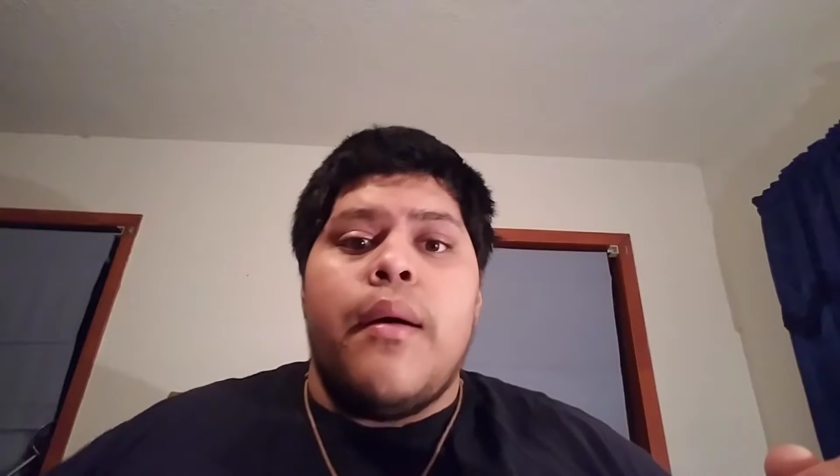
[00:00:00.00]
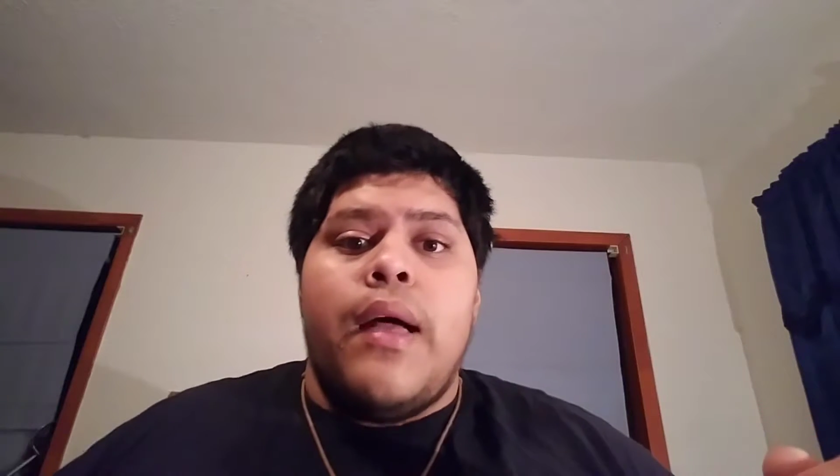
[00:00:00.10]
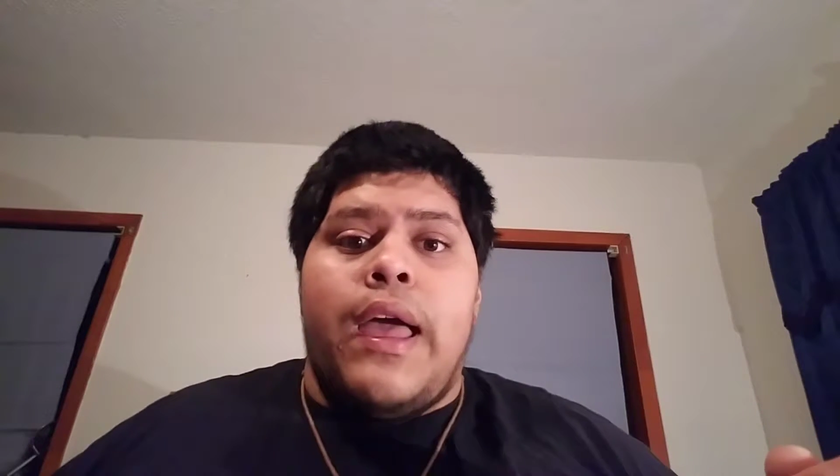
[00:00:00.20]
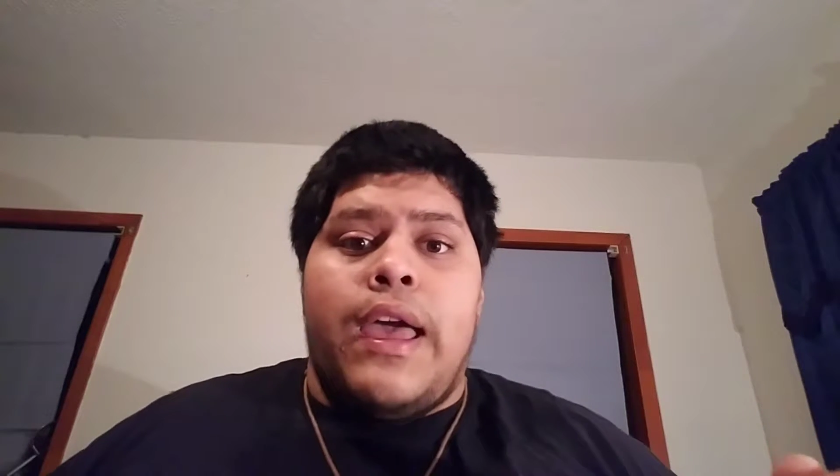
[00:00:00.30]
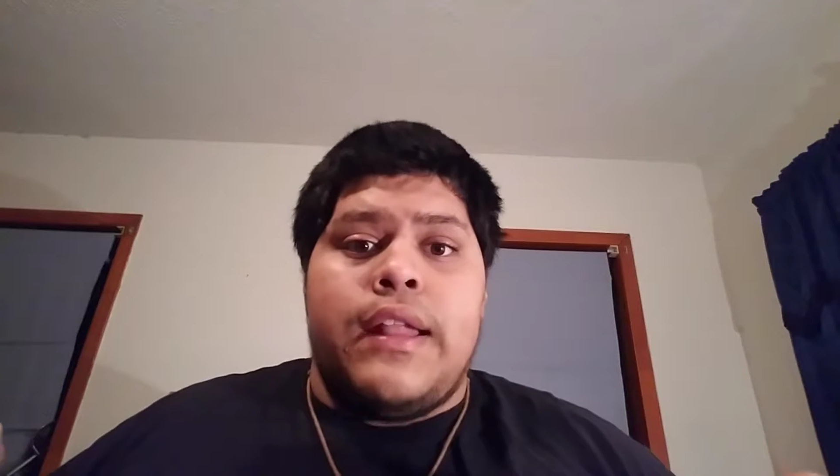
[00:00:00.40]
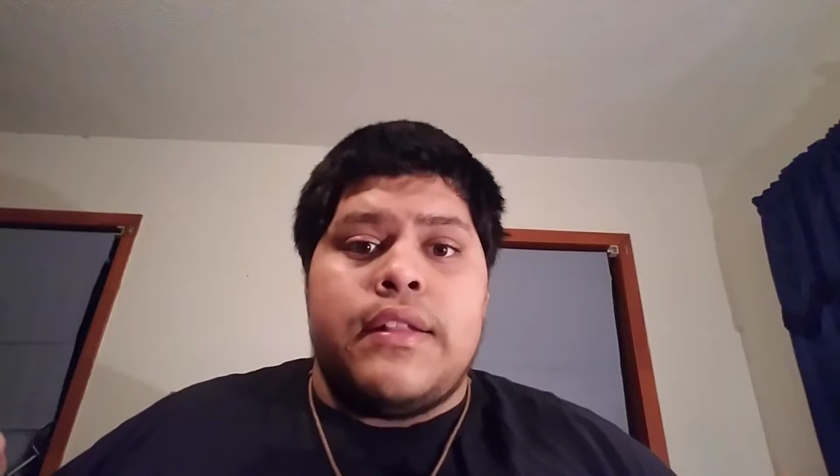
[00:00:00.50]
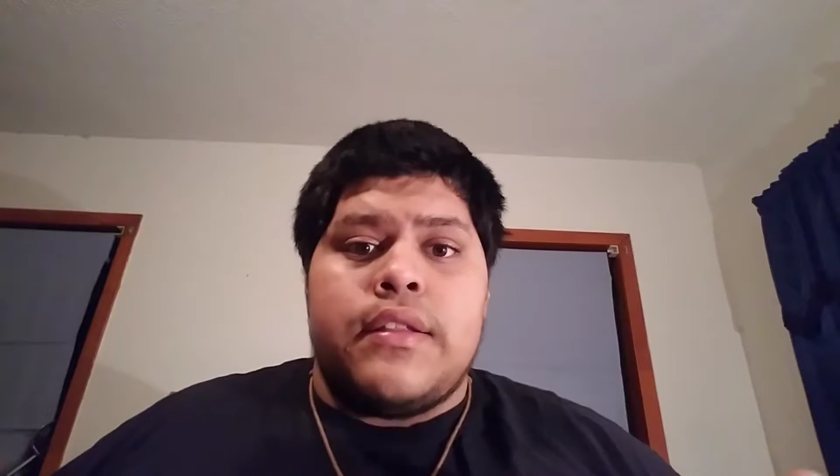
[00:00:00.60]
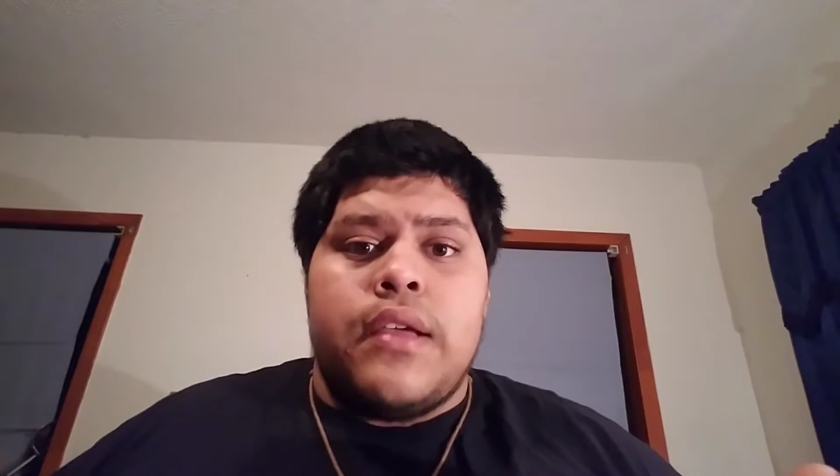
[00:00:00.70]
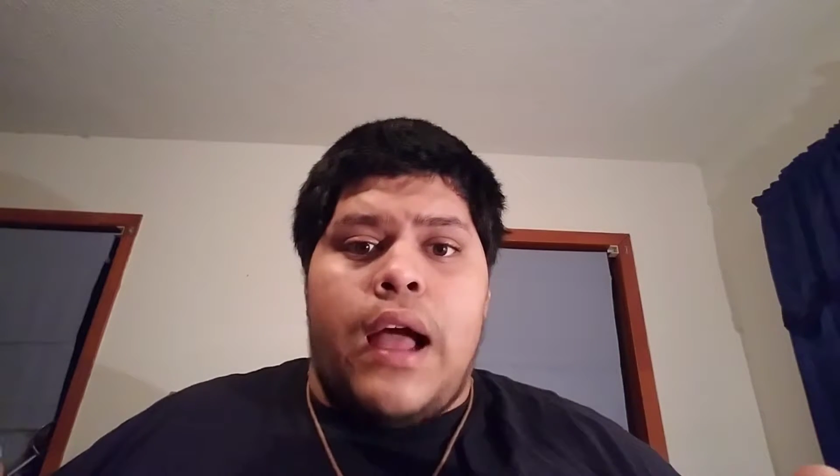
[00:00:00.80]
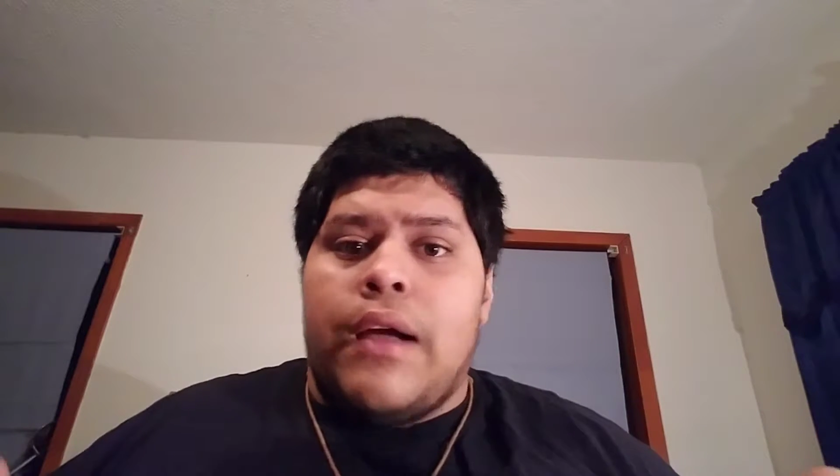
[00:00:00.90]
And
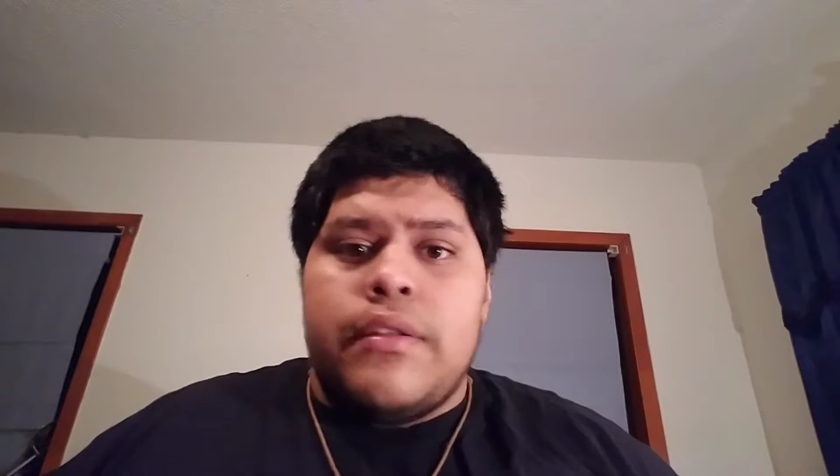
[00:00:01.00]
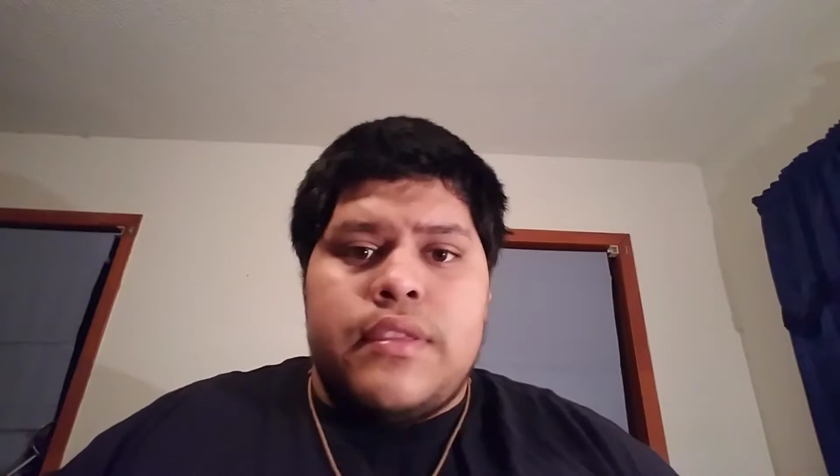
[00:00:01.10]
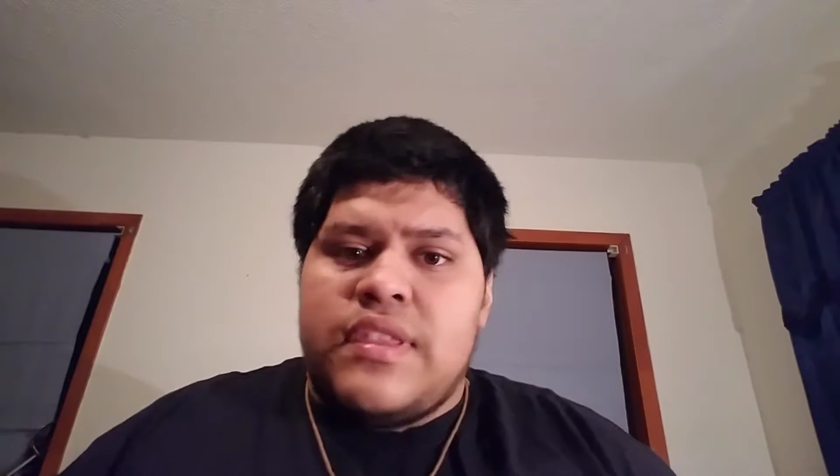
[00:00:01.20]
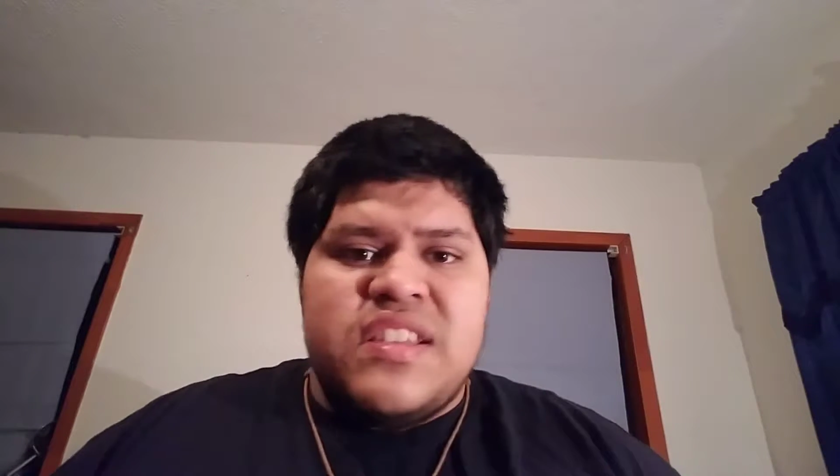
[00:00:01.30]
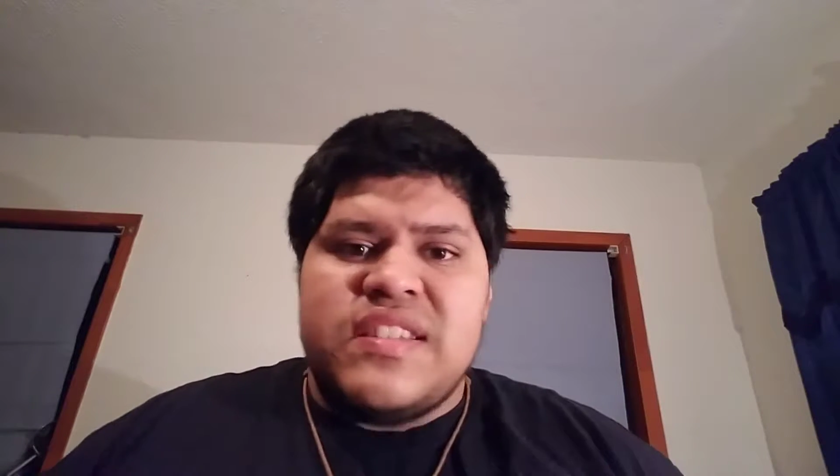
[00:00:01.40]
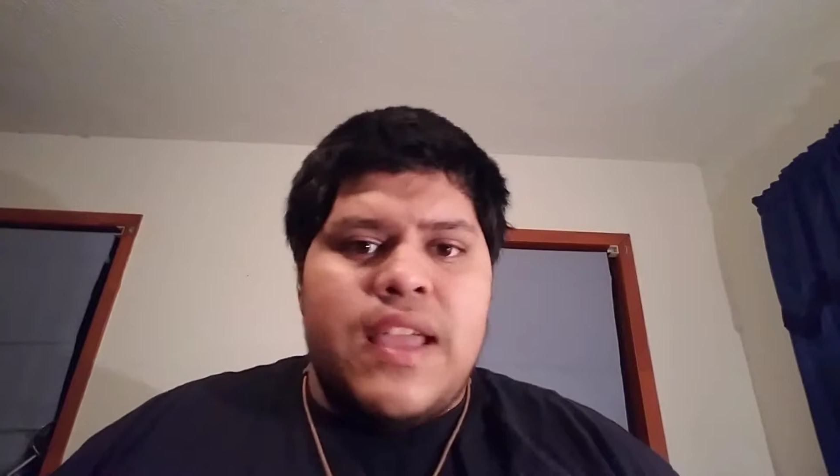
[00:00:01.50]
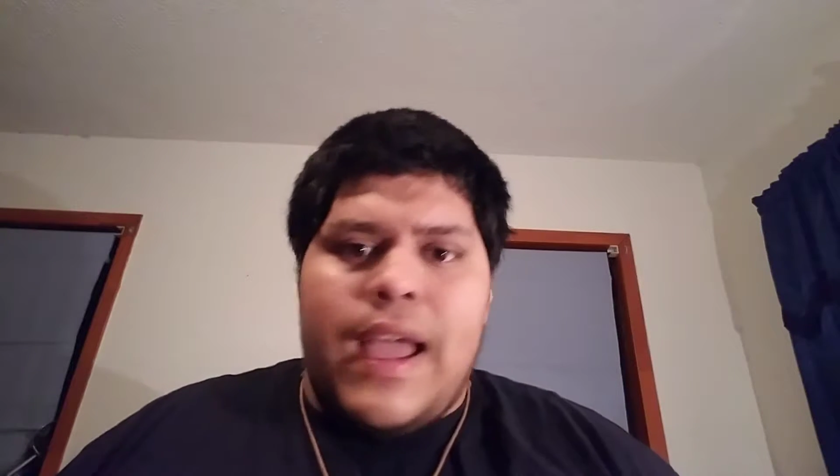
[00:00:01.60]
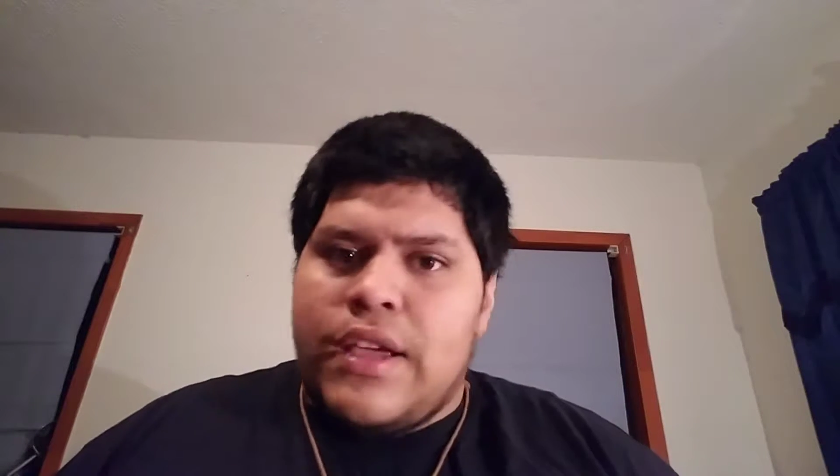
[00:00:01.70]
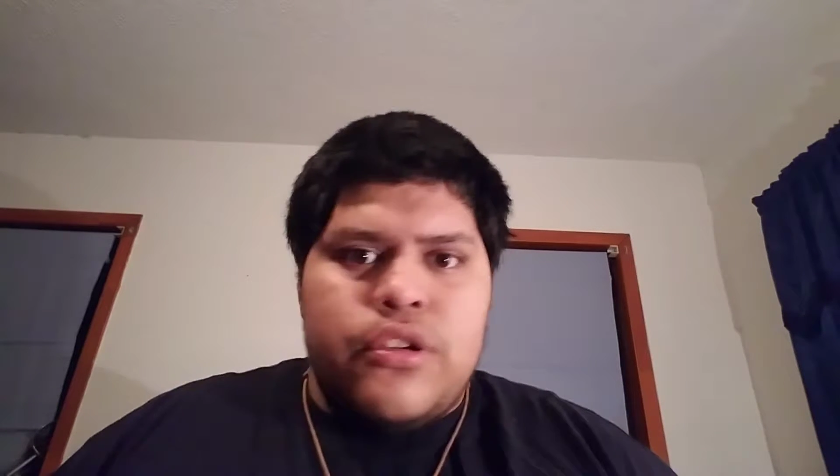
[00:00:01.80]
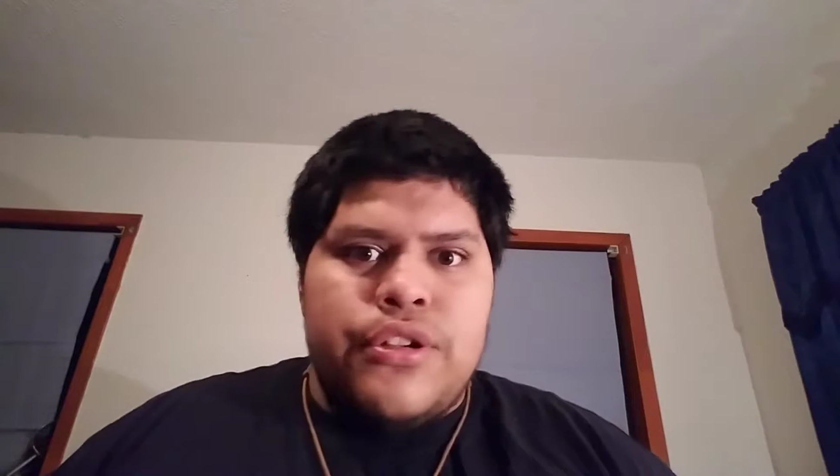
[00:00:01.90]
this day
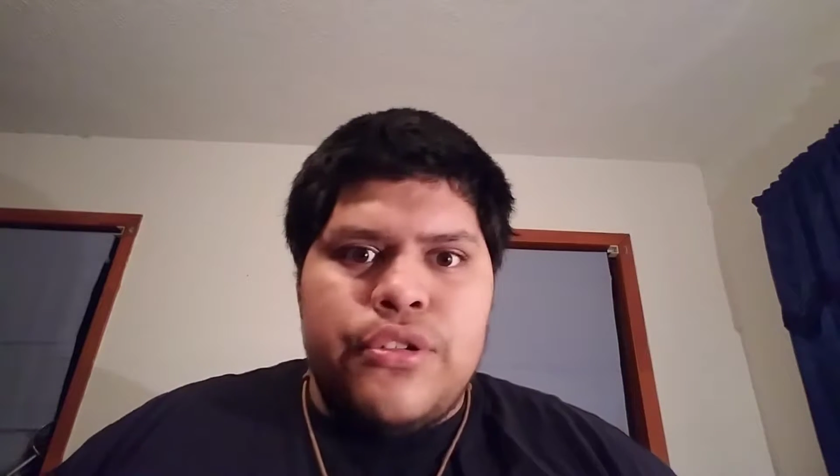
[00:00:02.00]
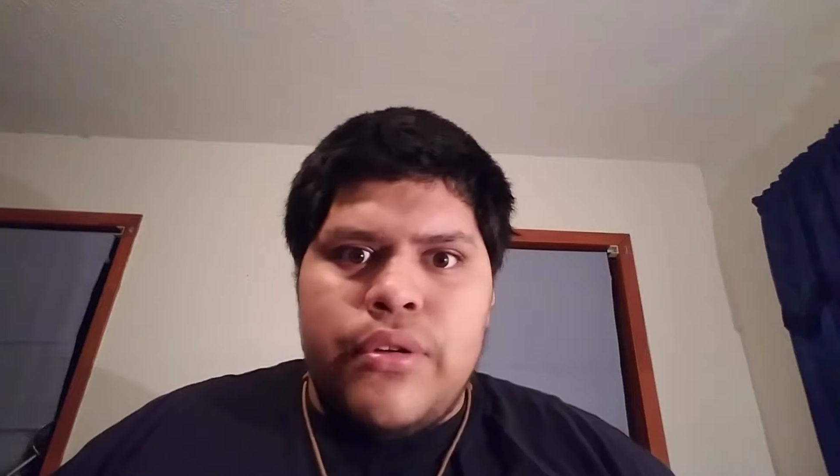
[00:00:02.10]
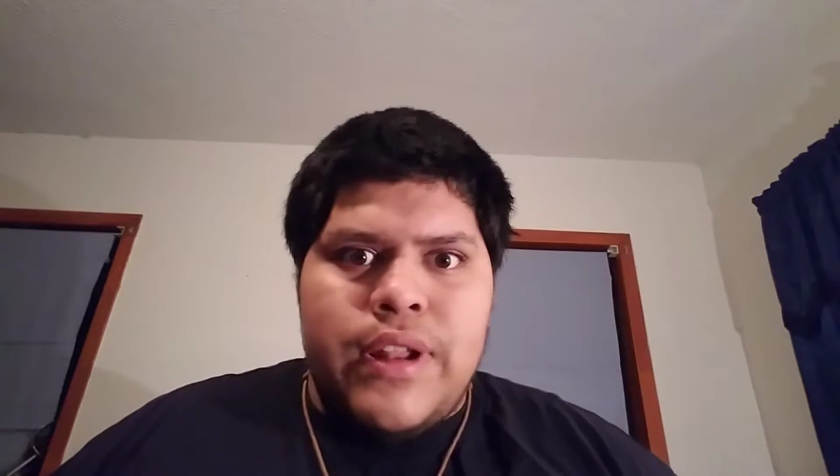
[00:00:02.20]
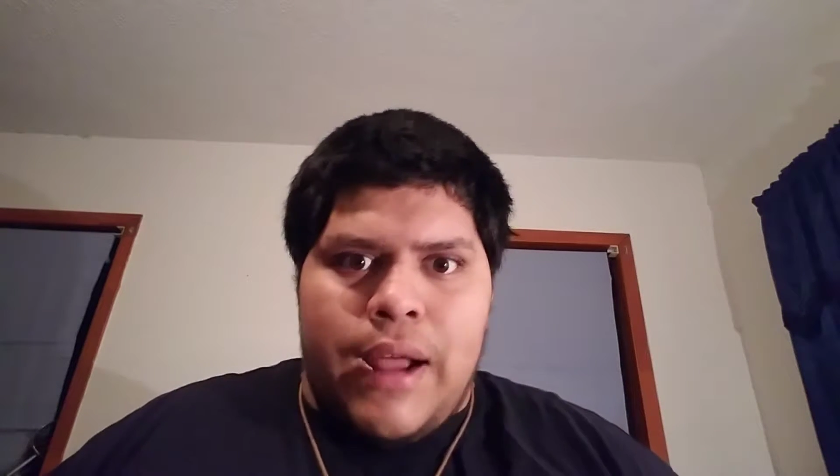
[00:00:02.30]
I couldn't do it.